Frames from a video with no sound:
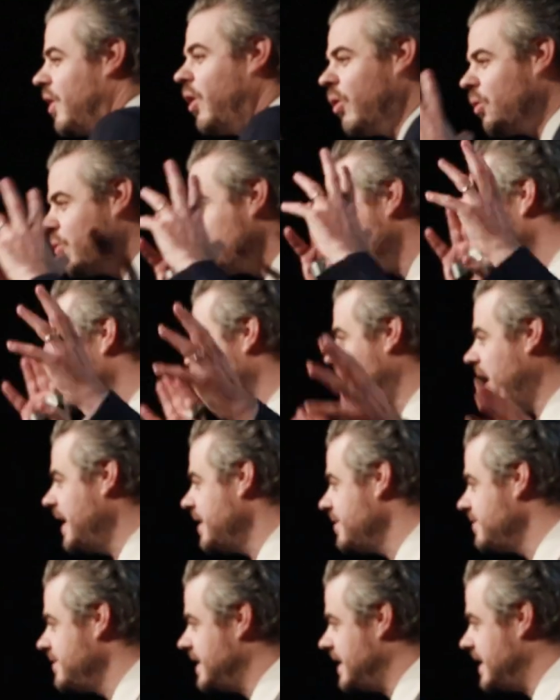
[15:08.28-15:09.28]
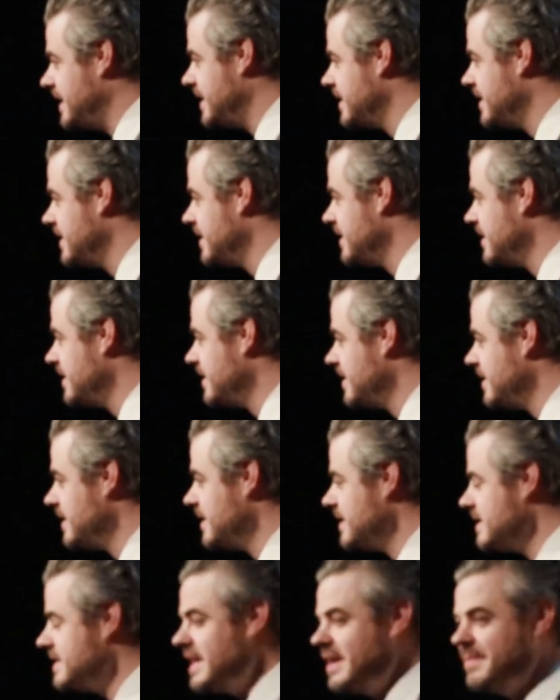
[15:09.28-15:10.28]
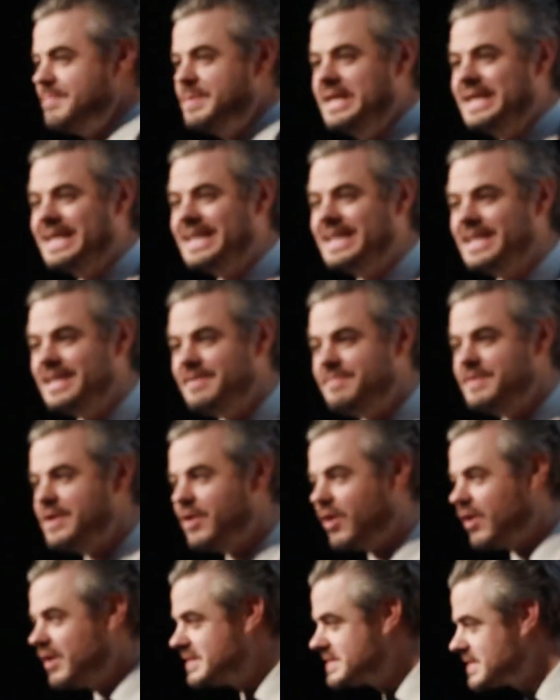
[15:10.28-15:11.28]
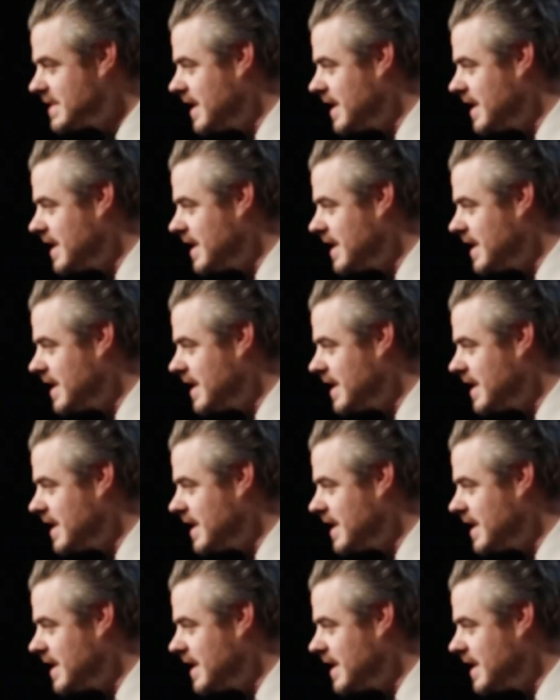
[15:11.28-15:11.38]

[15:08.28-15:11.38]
The horrible irony, they have been living on